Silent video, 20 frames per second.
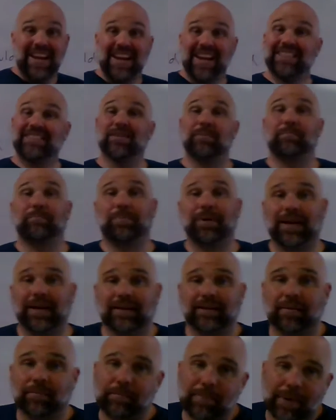It's a
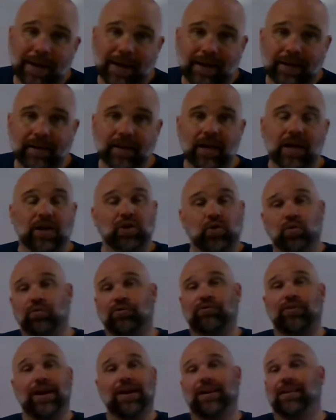big debate. You
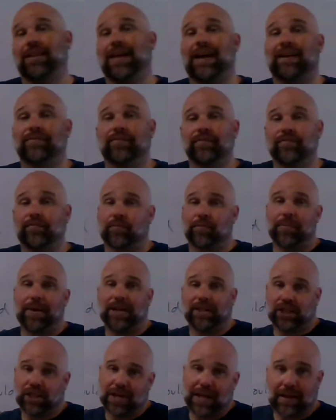will find a lot of
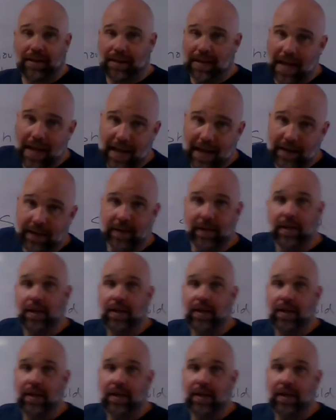information online.